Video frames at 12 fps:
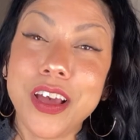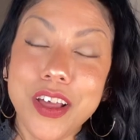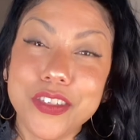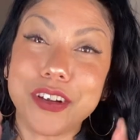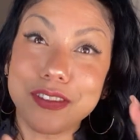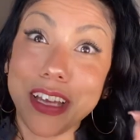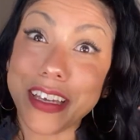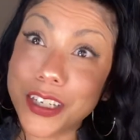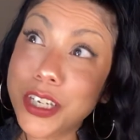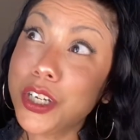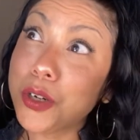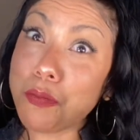they're like
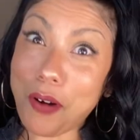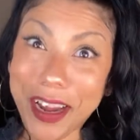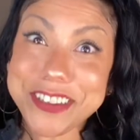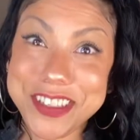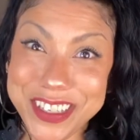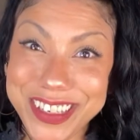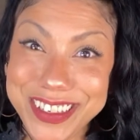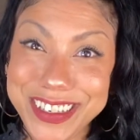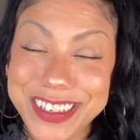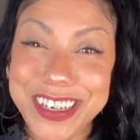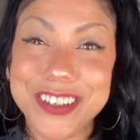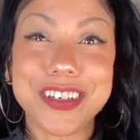practicing.
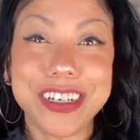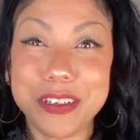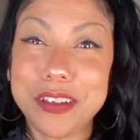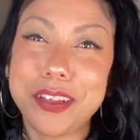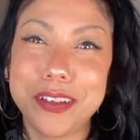They're in